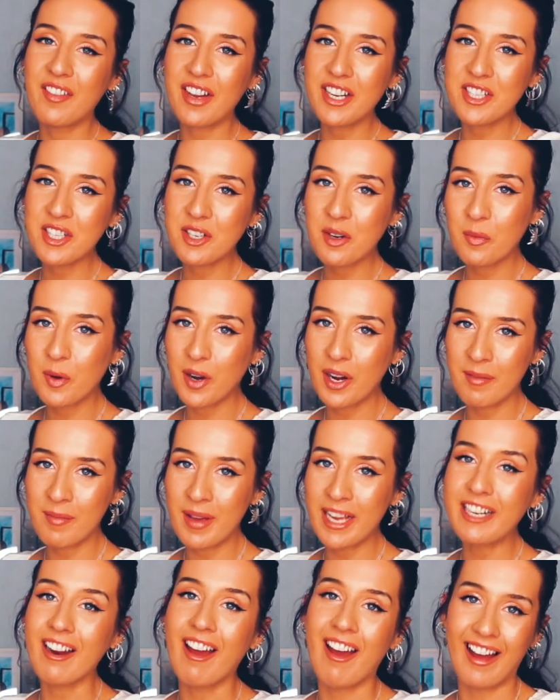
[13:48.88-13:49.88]
actually got one I
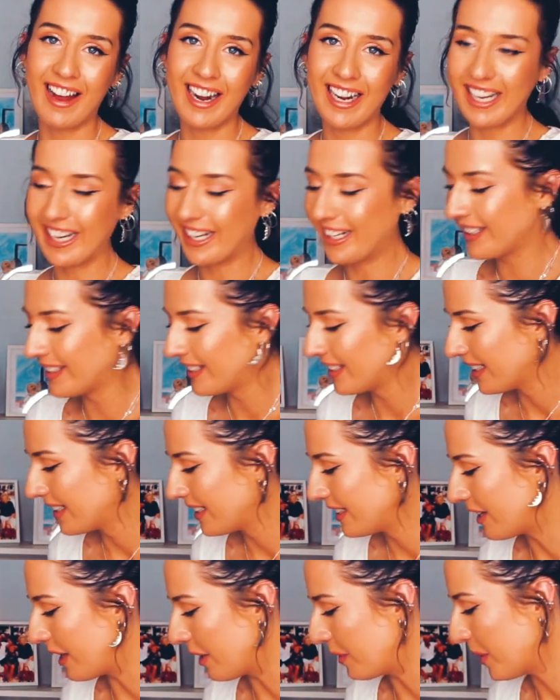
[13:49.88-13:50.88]
made earlier.
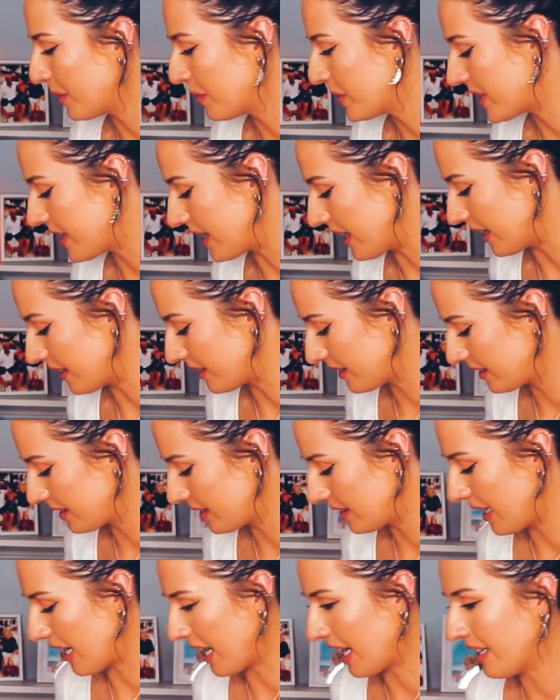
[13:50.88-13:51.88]
No, when was this?
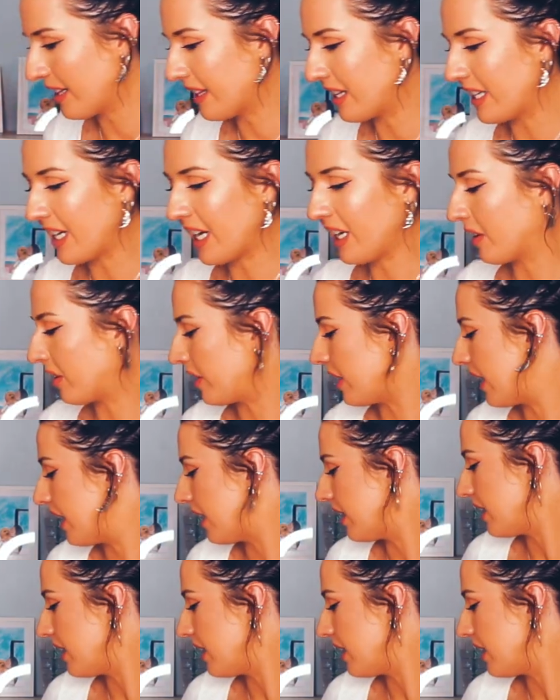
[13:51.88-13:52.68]
It had the date on it.